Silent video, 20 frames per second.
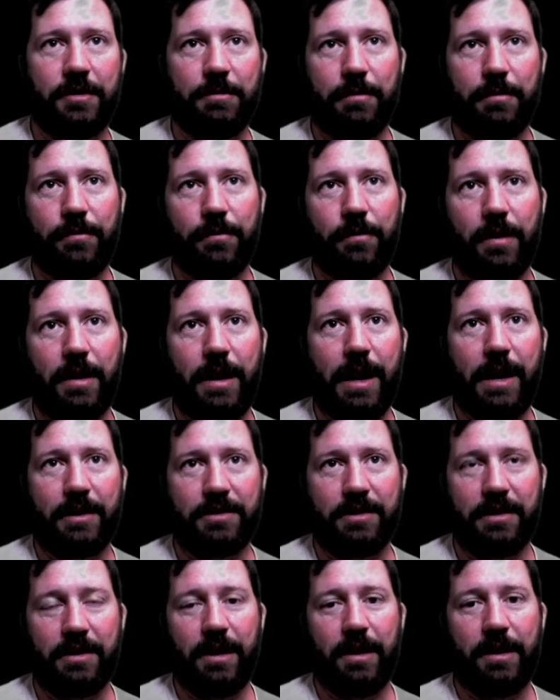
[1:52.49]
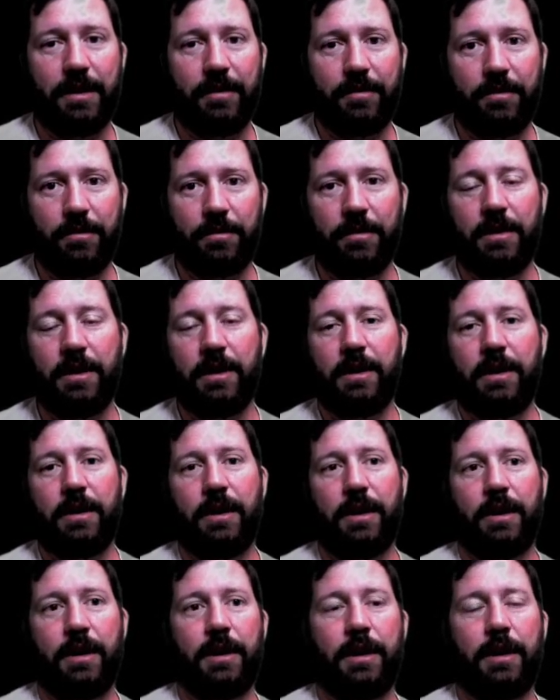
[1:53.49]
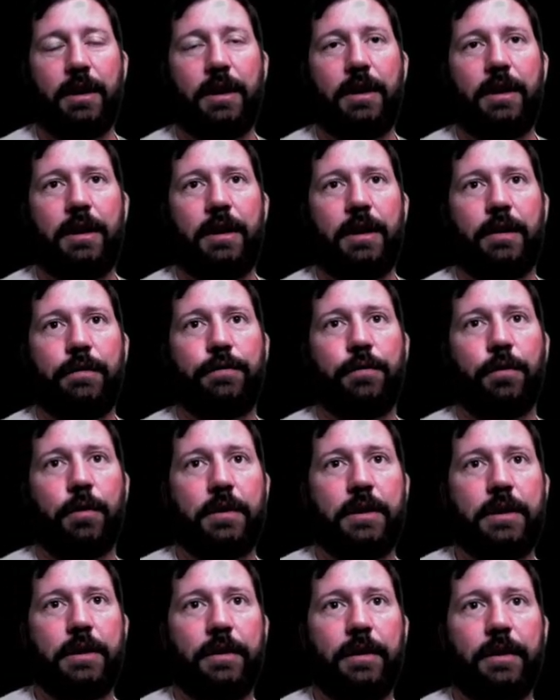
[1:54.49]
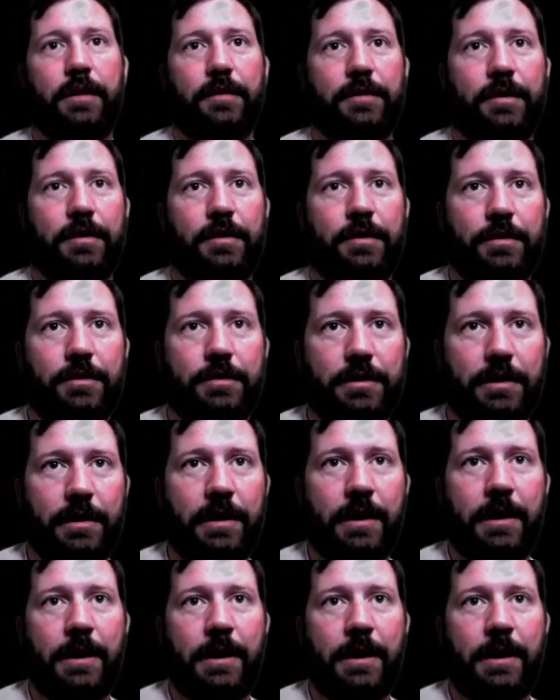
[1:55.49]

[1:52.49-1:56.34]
before I actually got into a 4-year institution.